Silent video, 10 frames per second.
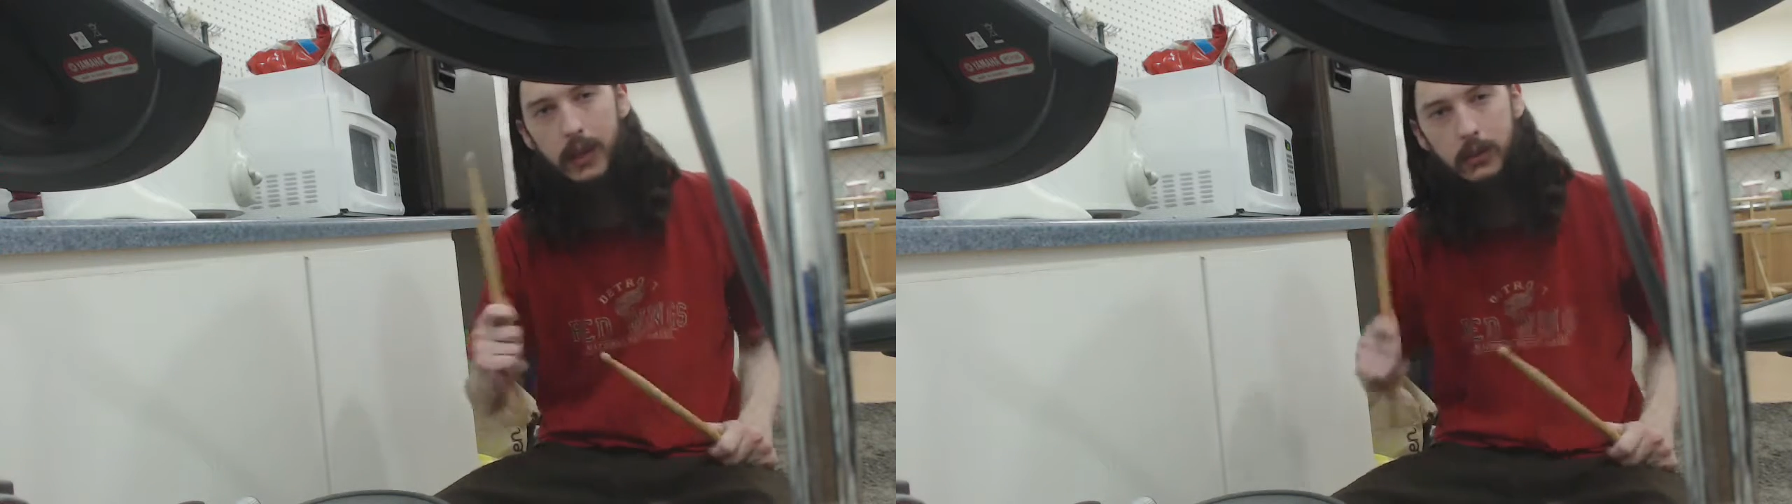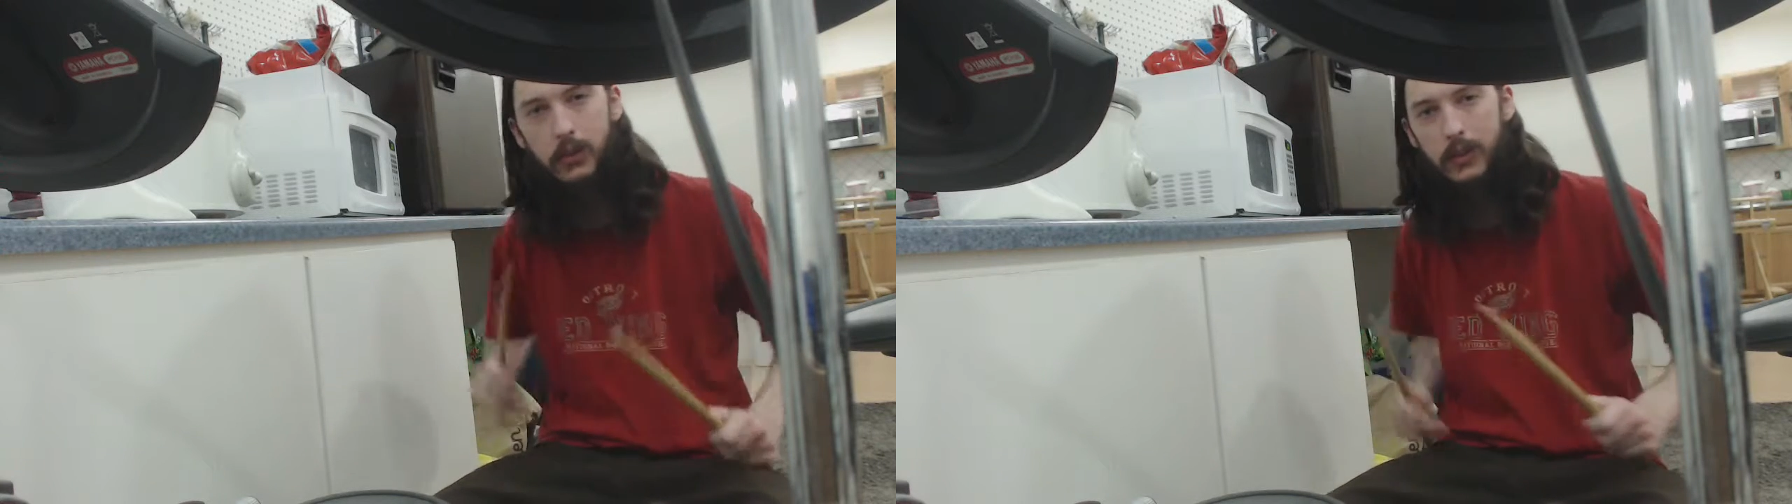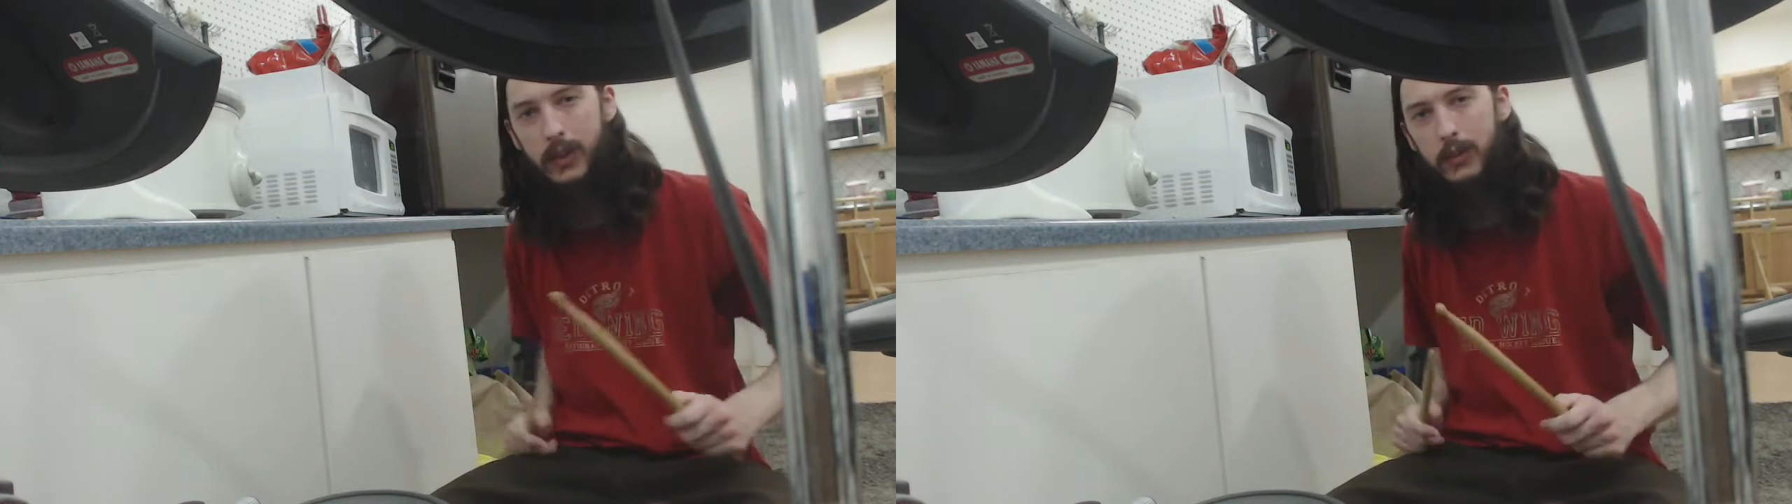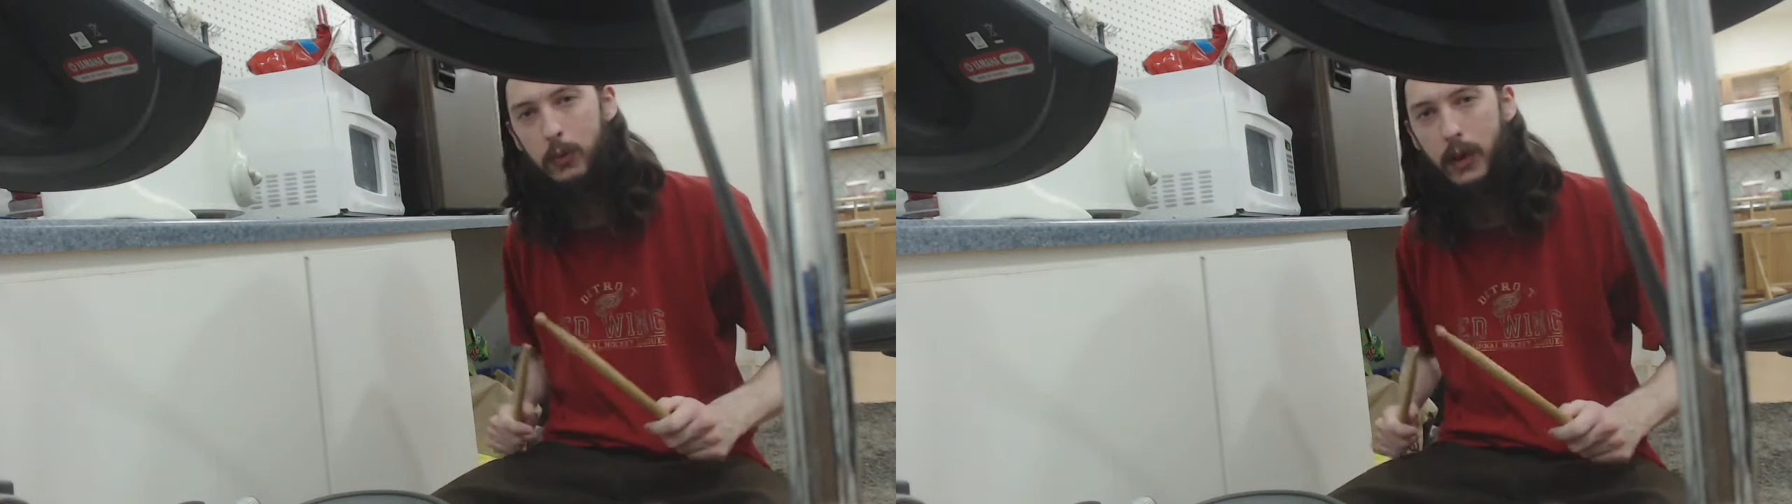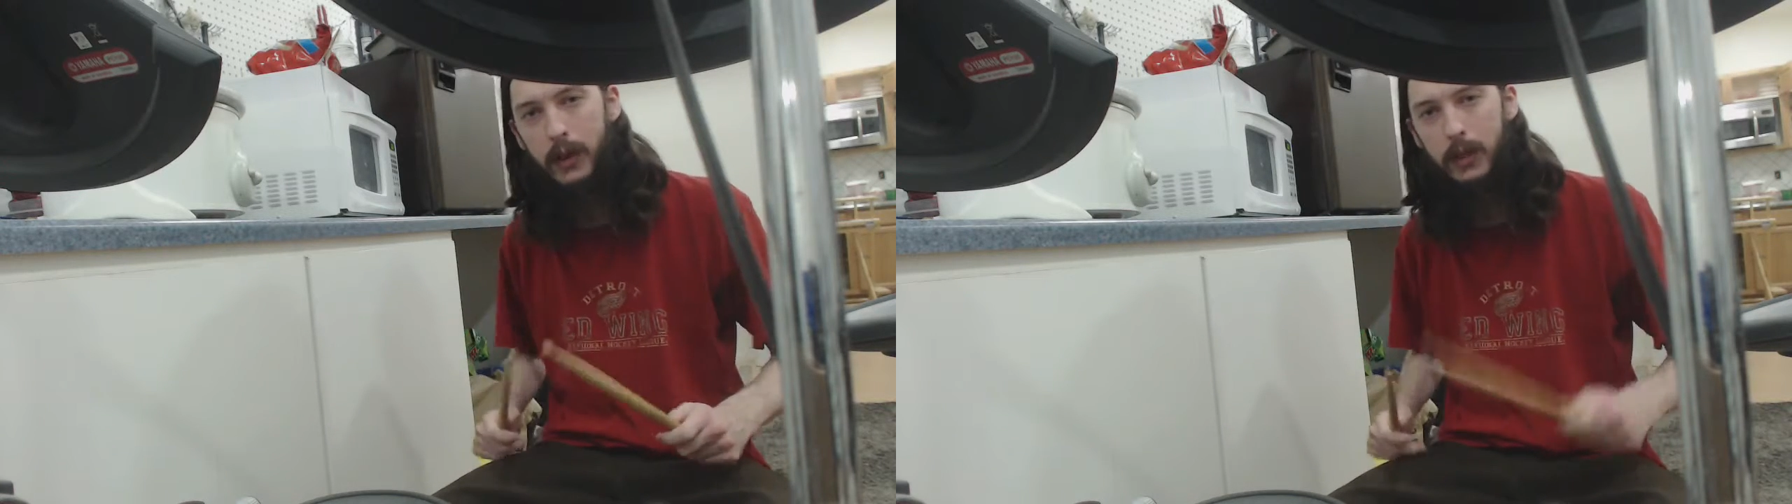get your
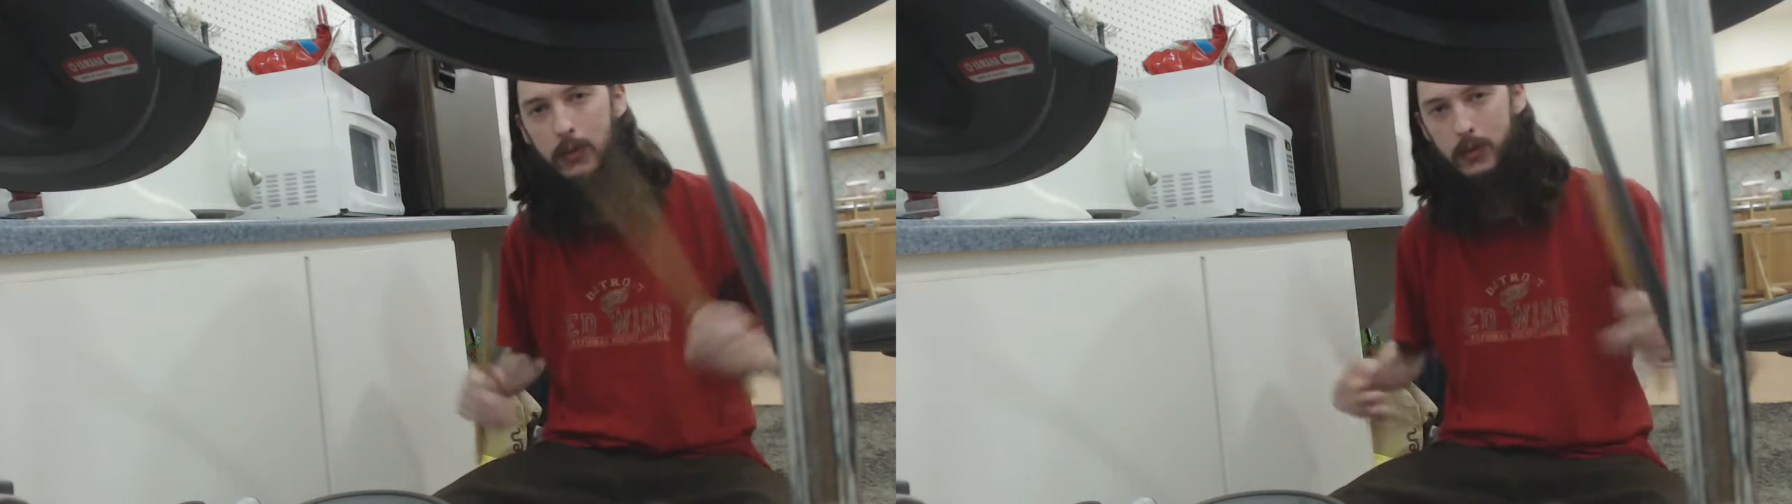sticks ready.